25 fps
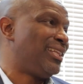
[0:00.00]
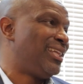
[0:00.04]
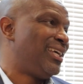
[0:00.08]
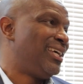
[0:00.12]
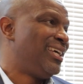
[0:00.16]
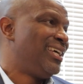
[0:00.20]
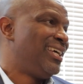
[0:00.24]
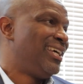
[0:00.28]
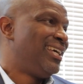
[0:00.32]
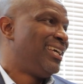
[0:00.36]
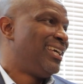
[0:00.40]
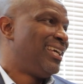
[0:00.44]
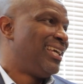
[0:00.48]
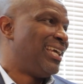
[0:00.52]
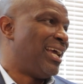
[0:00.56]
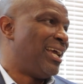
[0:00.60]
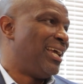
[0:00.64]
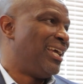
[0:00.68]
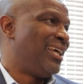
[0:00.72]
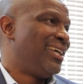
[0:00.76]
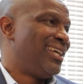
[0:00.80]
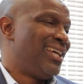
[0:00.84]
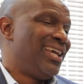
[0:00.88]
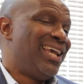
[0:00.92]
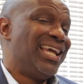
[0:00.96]

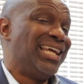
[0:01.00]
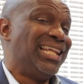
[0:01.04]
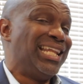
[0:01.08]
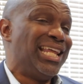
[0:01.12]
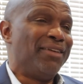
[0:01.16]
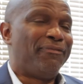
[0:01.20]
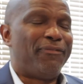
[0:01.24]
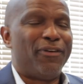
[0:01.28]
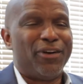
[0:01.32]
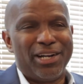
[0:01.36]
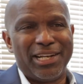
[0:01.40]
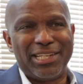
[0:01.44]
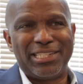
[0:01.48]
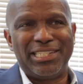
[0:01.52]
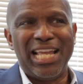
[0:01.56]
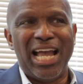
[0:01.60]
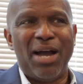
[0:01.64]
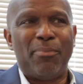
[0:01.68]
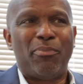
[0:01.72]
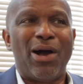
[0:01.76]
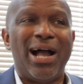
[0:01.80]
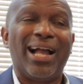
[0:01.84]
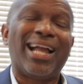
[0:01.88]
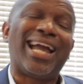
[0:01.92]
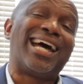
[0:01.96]
And for
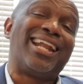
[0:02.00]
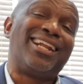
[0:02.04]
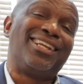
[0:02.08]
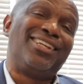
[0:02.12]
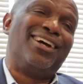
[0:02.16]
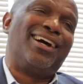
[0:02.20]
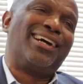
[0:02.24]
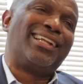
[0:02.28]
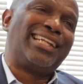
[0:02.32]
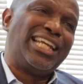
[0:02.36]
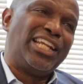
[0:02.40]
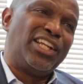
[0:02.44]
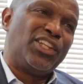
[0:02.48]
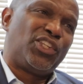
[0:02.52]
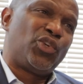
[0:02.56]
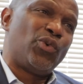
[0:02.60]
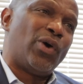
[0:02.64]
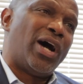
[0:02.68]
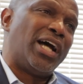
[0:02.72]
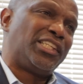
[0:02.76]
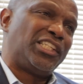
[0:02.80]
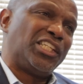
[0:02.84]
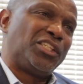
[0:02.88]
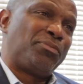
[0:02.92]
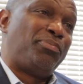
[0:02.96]
example, I got a young lady too.
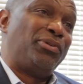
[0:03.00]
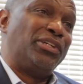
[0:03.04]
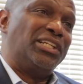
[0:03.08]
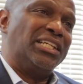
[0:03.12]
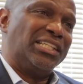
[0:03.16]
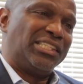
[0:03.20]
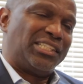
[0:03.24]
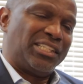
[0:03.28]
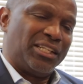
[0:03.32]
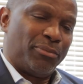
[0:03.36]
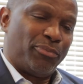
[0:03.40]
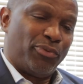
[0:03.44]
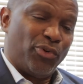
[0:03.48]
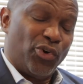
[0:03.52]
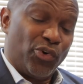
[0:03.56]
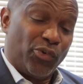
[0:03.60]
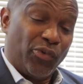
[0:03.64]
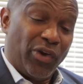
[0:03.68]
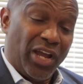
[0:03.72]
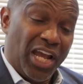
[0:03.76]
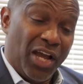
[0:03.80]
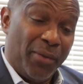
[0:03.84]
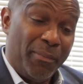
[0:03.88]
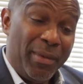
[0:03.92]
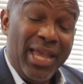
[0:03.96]
I just put into the
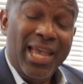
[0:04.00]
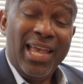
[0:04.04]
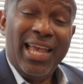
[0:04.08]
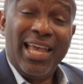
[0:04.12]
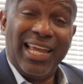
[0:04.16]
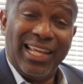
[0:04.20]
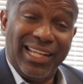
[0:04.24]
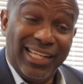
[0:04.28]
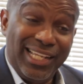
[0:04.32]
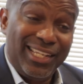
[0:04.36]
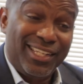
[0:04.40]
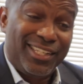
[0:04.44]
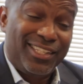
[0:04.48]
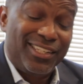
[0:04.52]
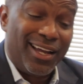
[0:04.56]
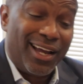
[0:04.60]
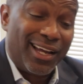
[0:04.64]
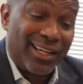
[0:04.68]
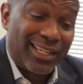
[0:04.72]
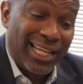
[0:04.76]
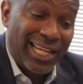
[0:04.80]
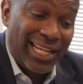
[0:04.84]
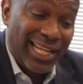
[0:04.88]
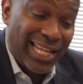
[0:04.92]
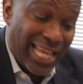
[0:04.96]
program, and this
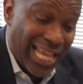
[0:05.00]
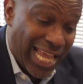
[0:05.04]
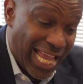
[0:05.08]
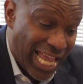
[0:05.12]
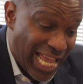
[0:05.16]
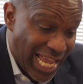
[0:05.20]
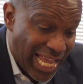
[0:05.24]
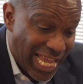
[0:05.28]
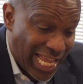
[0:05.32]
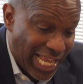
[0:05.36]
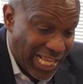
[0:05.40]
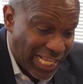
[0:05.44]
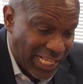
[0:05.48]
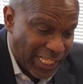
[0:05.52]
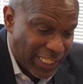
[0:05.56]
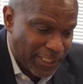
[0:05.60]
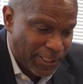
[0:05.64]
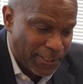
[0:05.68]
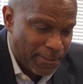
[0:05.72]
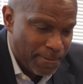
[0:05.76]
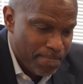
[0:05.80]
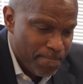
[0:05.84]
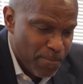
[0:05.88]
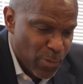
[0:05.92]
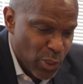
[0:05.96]
young lady
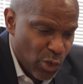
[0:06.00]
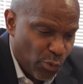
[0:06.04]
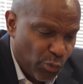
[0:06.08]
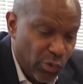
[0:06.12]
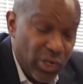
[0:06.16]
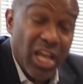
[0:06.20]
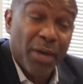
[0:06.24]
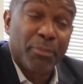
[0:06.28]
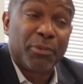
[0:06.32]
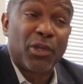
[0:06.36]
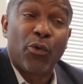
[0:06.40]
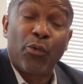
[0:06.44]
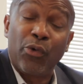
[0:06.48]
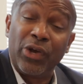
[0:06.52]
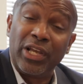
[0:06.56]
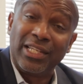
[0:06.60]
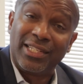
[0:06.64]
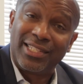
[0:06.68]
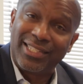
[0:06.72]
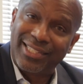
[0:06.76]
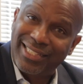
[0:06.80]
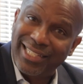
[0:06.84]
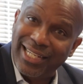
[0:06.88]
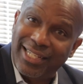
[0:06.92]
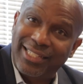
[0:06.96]
we helped her raise
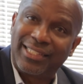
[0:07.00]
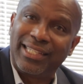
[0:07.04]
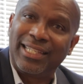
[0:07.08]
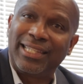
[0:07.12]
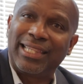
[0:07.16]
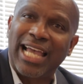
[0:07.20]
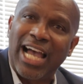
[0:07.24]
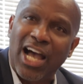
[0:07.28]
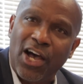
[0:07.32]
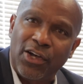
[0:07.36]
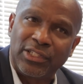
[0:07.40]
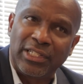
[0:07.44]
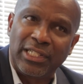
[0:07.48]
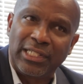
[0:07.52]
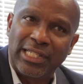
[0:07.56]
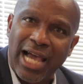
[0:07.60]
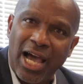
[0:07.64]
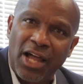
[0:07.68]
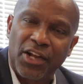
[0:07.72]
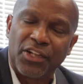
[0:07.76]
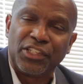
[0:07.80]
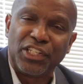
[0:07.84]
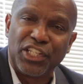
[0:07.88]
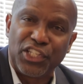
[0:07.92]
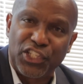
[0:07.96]

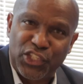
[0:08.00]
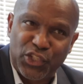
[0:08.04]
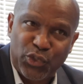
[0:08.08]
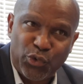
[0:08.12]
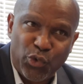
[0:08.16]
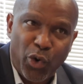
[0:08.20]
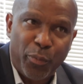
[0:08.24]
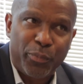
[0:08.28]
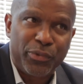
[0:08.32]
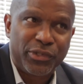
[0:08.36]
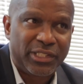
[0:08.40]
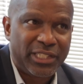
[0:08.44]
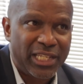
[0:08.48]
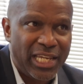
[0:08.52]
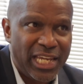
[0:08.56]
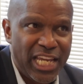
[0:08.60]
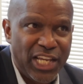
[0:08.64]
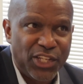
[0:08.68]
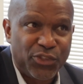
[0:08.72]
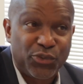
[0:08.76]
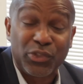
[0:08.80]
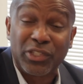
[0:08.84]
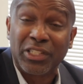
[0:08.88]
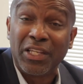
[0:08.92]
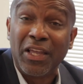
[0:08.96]
$60,000 in 0%
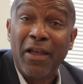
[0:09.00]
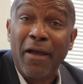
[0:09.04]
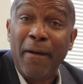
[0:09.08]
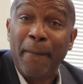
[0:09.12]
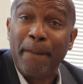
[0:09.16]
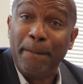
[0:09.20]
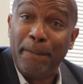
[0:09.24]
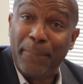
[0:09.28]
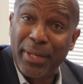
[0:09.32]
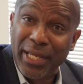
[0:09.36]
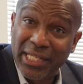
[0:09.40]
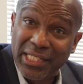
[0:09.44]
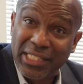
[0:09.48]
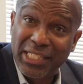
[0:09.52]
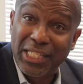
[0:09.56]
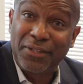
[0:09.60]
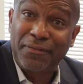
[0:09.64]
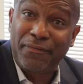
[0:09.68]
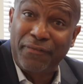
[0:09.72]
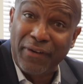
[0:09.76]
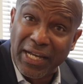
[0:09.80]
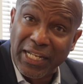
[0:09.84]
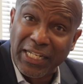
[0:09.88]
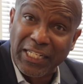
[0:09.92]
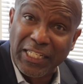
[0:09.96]
interest business
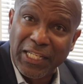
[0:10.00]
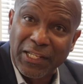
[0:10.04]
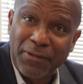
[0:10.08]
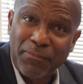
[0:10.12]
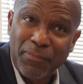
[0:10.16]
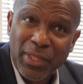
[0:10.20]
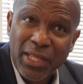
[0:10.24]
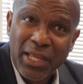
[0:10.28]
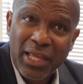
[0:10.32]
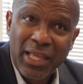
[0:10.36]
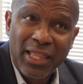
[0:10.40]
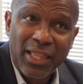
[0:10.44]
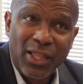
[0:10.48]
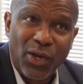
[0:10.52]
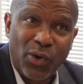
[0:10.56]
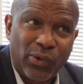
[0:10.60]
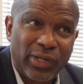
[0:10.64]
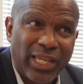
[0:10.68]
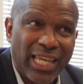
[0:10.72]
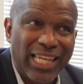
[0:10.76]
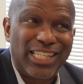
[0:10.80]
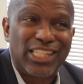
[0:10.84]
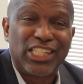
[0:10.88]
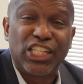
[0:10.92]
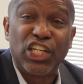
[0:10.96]
funding.
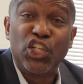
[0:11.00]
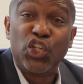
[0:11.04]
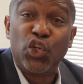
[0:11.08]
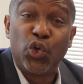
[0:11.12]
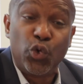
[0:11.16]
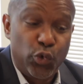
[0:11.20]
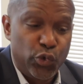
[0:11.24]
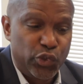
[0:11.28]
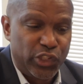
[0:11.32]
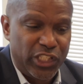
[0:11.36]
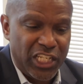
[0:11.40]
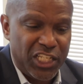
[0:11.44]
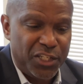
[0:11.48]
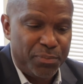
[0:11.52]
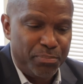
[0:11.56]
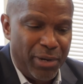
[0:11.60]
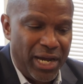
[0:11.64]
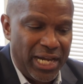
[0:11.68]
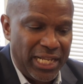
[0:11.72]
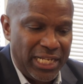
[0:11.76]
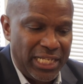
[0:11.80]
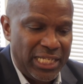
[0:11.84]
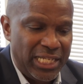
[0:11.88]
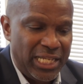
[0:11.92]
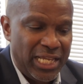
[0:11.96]
Okay, she used this
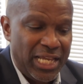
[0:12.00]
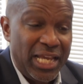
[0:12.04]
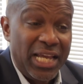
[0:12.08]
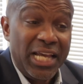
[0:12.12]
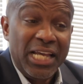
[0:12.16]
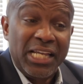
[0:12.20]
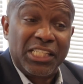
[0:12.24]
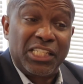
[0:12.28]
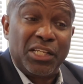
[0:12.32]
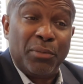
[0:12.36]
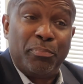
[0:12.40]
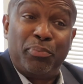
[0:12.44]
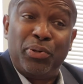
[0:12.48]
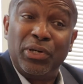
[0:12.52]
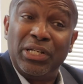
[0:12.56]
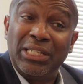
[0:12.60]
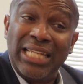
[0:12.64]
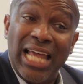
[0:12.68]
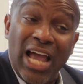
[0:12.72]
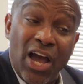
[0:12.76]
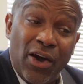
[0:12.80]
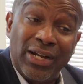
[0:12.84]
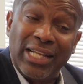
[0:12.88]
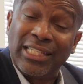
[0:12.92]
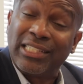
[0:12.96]
money to put
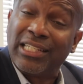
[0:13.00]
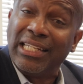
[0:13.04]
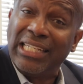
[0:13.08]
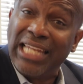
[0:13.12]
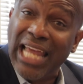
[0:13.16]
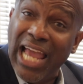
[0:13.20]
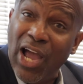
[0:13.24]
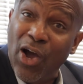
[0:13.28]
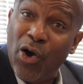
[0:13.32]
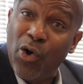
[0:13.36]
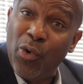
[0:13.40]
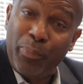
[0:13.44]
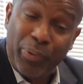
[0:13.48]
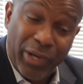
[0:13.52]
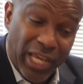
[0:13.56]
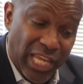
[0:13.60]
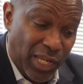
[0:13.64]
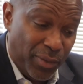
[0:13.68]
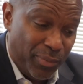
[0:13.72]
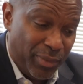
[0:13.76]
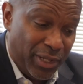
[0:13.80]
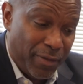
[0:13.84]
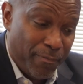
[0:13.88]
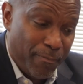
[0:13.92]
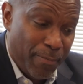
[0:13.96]
down as a down
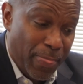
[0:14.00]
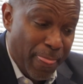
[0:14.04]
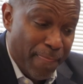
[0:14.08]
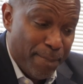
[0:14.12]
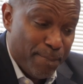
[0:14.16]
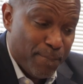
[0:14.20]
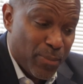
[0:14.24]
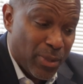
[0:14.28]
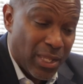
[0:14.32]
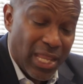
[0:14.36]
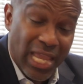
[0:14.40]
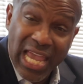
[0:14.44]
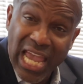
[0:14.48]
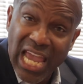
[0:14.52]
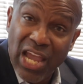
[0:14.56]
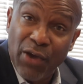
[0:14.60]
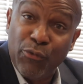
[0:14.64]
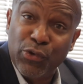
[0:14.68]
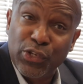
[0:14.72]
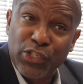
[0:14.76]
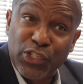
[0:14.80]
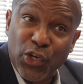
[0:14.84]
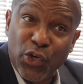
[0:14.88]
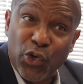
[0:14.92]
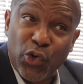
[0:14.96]
payment and
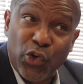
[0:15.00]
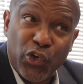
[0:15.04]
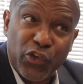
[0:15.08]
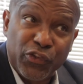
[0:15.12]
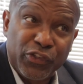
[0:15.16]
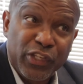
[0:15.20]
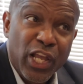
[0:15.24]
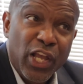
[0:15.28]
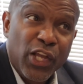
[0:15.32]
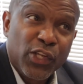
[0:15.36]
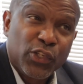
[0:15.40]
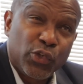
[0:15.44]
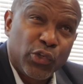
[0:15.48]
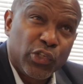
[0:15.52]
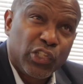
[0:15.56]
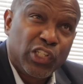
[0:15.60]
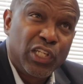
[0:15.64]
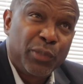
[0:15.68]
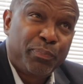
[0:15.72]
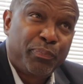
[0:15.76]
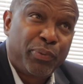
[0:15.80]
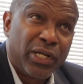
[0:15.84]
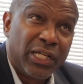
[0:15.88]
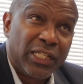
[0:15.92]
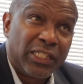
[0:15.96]
reserves. So
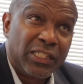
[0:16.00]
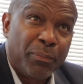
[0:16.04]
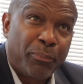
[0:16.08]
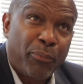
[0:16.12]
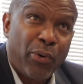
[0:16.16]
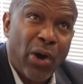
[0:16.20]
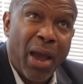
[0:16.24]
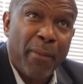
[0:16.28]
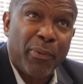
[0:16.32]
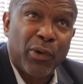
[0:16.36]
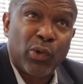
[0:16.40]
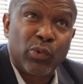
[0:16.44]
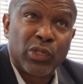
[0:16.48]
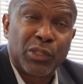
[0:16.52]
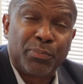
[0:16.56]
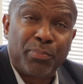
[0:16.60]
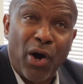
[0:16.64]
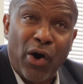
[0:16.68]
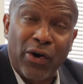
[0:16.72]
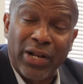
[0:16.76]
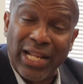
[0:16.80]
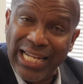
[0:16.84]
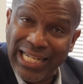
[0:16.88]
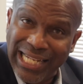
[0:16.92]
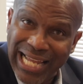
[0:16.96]
the property was
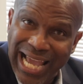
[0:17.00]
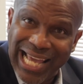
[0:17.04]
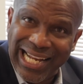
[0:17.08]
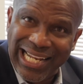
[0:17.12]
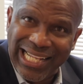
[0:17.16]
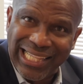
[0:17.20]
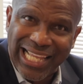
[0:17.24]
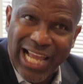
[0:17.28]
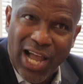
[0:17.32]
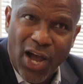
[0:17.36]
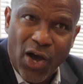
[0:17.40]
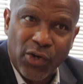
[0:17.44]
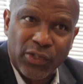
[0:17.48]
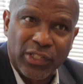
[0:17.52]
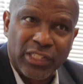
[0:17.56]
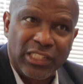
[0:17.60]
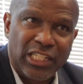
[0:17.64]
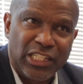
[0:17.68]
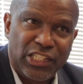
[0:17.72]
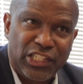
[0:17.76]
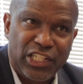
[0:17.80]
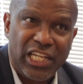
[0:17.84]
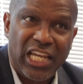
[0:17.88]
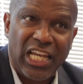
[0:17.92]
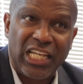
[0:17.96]
bought at $90,000
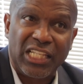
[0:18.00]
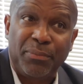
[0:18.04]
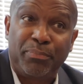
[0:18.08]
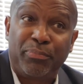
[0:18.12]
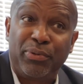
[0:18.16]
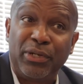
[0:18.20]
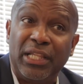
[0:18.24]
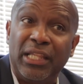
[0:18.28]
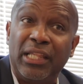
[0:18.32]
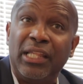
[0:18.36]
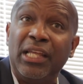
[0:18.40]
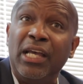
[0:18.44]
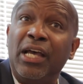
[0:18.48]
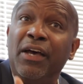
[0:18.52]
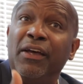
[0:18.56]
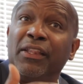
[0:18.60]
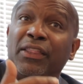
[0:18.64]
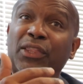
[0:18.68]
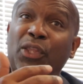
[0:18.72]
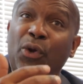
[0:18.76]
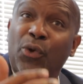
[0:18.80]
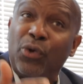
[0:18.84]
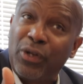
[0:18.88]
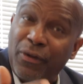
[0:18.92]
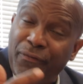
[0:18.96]
and she had to put
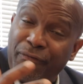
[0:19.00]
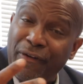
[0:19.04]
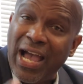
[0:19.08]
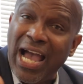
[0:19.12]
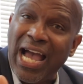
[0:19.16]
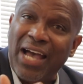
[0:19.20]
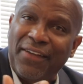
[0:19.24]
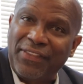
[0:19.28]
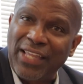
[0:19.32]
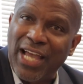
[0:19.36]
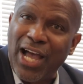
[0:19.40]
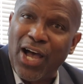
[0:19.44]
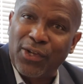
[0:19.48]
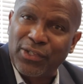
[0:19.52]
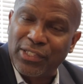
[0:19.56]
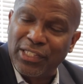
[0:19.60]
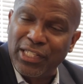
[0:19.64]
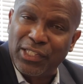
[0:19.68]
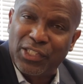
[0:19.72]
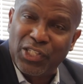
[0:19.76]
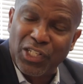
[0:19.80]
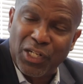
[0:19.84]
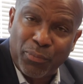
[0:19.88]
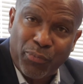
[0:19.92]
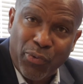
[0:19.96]
$35,000
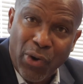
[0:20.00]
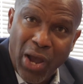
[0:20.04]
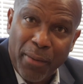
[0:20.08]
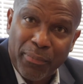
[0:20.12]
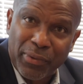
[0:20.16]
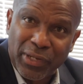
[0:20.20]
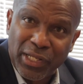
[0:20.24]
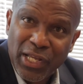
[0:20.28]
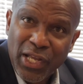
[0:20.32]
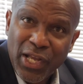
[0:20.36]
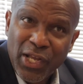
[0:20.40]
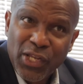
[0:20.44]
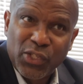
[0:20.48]
into the property.